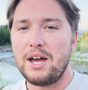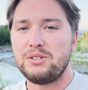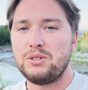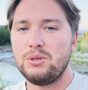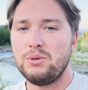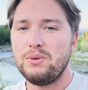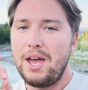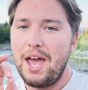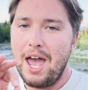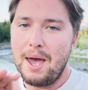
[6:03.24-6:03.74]

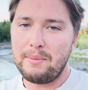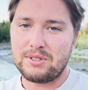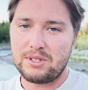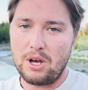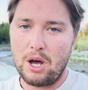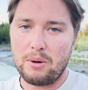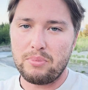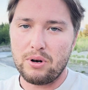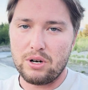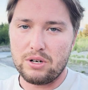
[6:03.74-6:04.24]
to
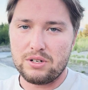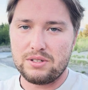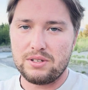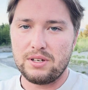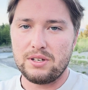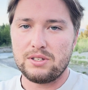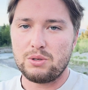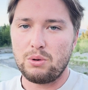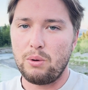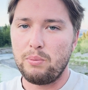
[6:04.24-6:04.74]
Amazon
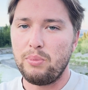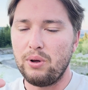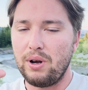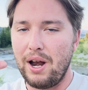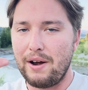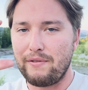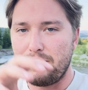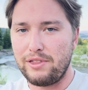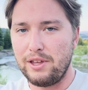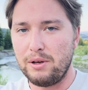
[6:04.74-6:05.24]
purchases, so I'll put
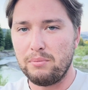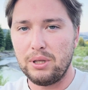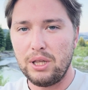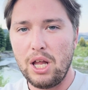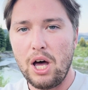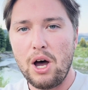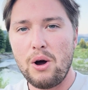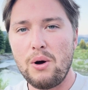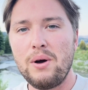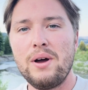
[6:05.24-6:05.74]
everything
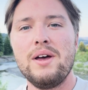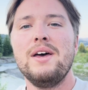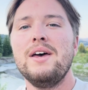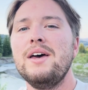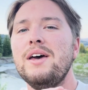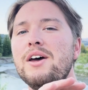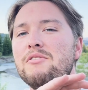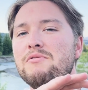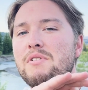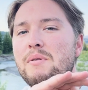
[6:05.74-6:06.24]
below.
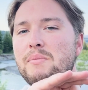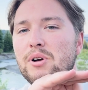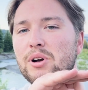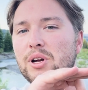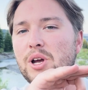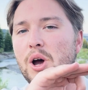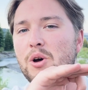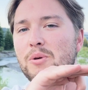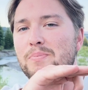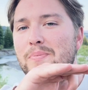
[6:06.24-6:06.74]
Remember,
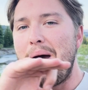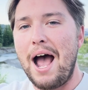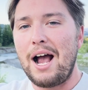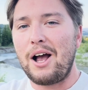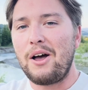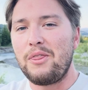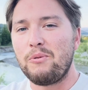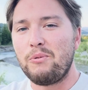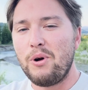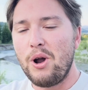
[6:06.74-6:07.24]
code
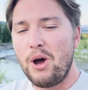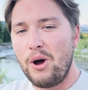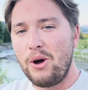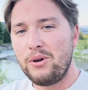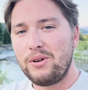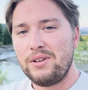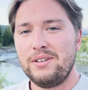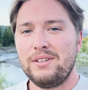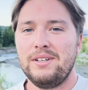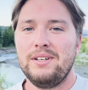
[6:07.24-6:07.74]

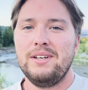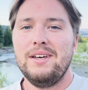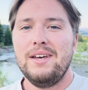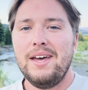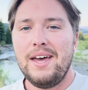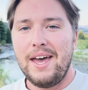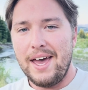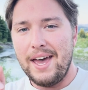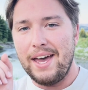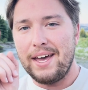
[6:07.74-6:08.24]
MACONTHEROAD,
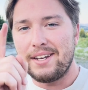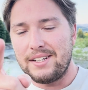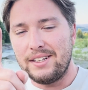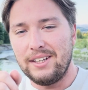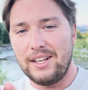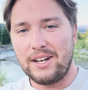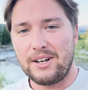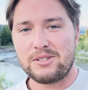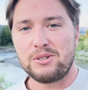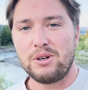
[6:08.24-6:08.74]
and
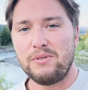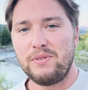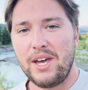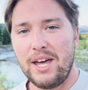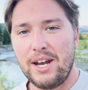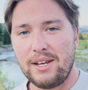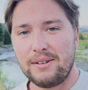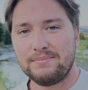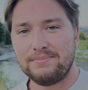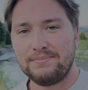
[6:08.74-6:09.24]
let us know if you
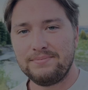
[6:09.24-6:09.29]
get it.